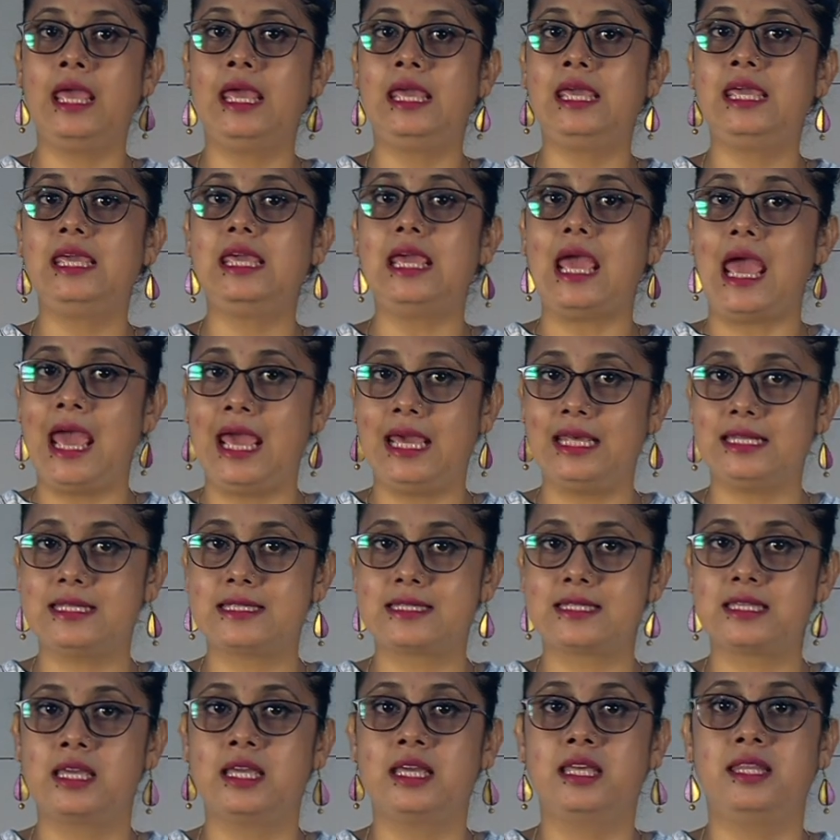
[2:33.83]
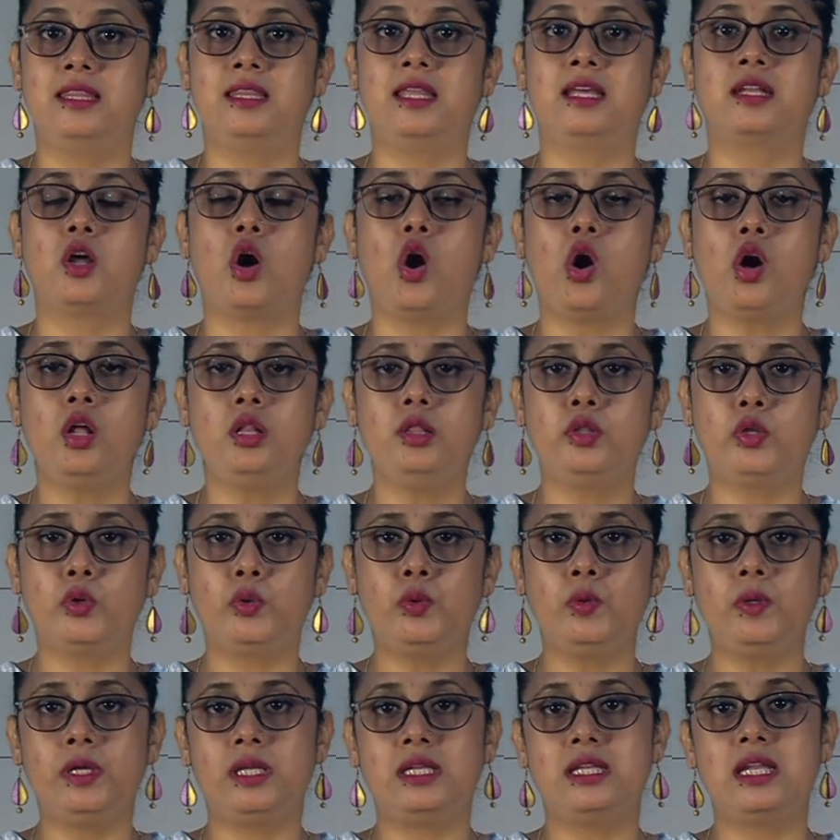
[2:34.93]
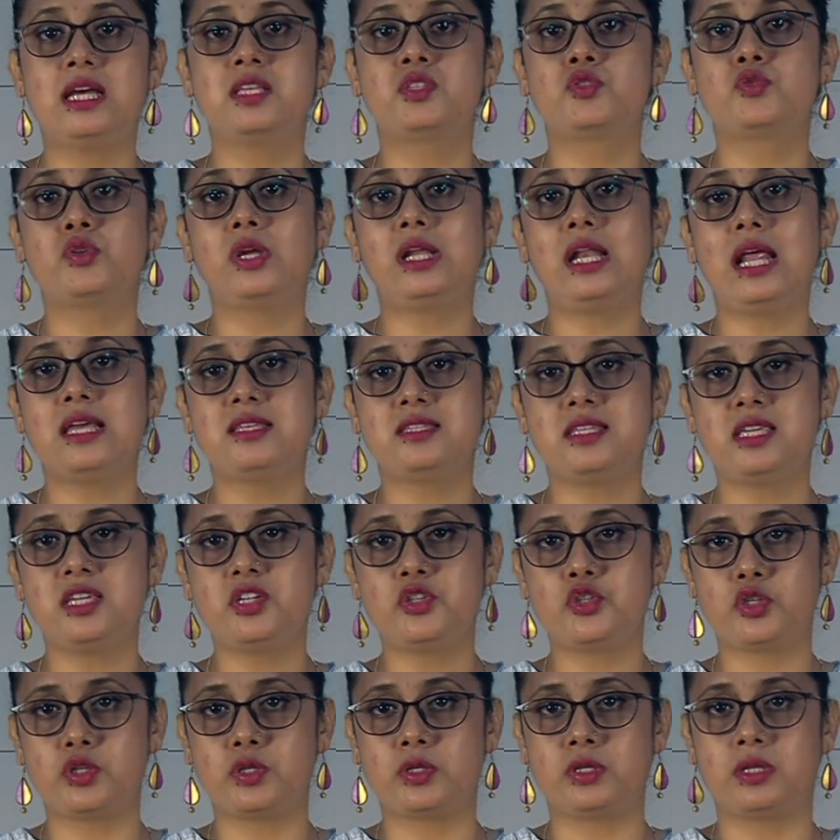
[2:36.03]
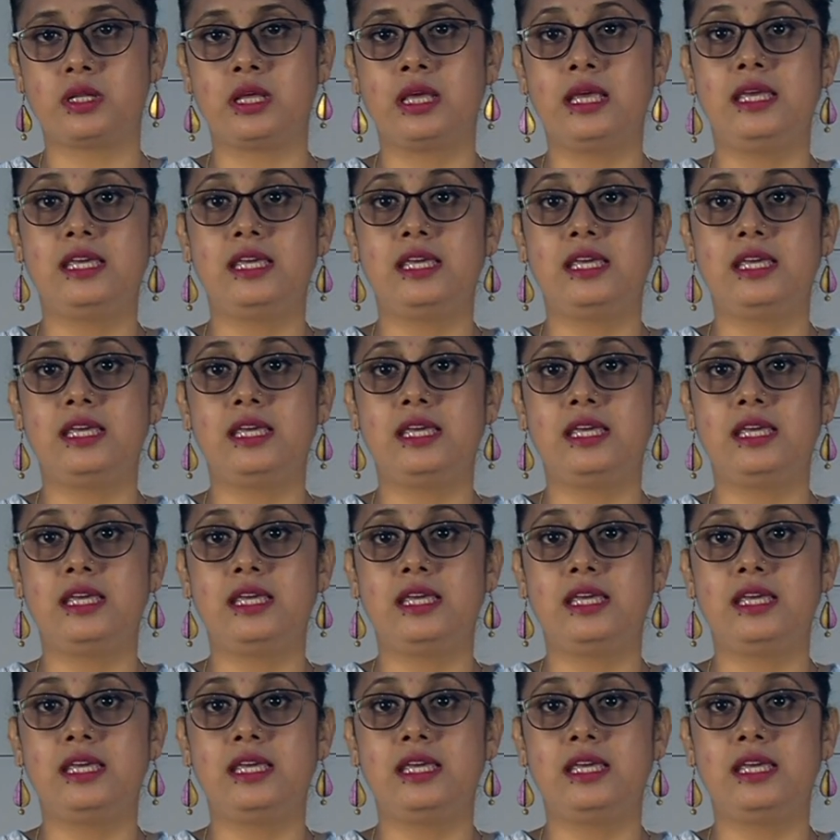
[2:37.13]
He adds that although industrialization